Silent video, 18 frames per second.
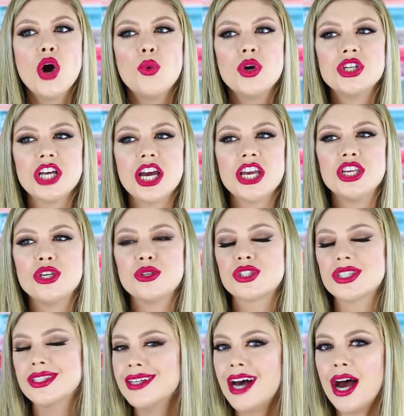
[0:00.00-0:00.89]
which I
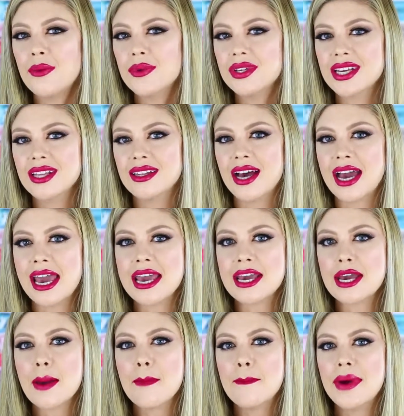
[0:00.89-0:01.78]
used to not really
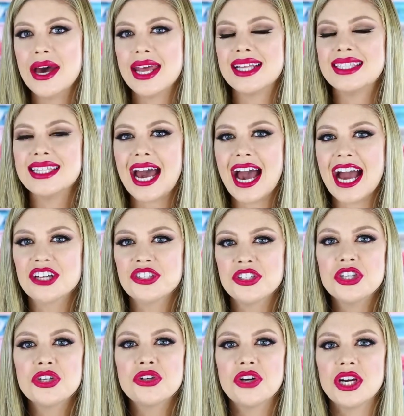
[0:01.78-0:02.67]
like, but it's
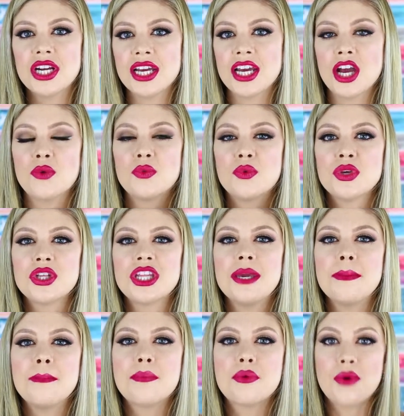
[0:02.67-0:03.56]
actually creating a
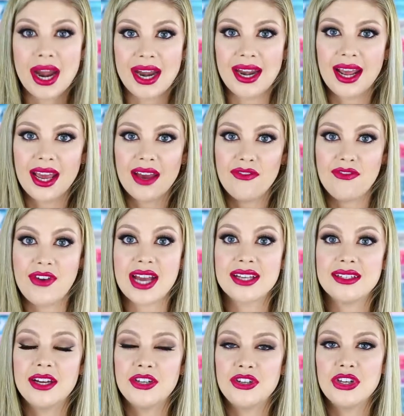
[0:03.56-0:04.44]
really brightening
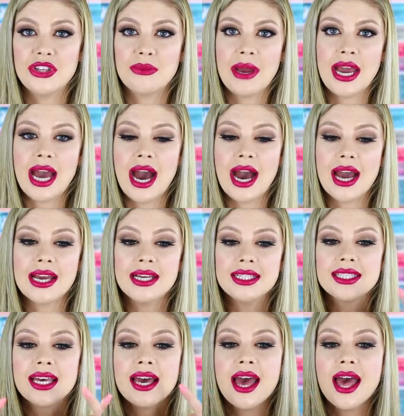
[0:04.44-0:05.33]
effect underneath my
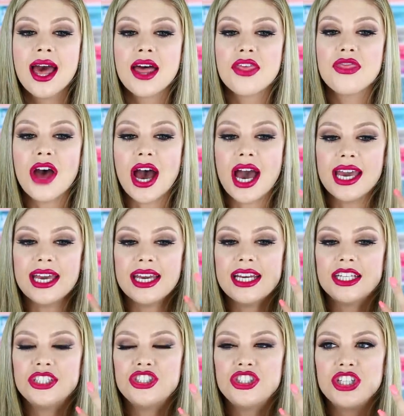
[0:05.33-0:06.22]
eyes that
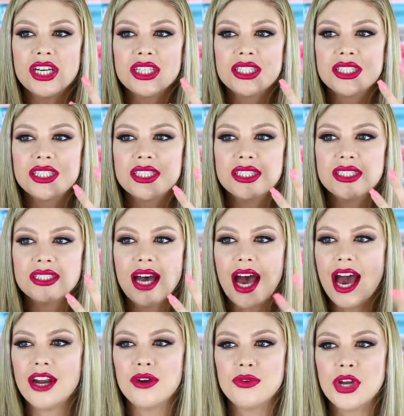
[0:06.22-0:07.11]
it just,
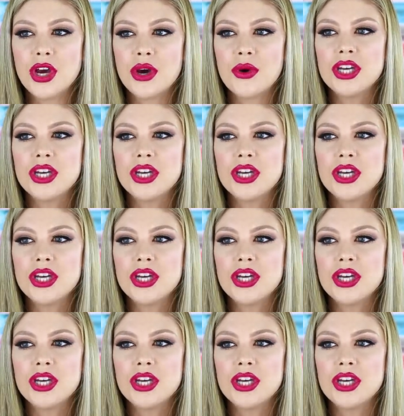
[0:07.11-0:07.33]
I don't know,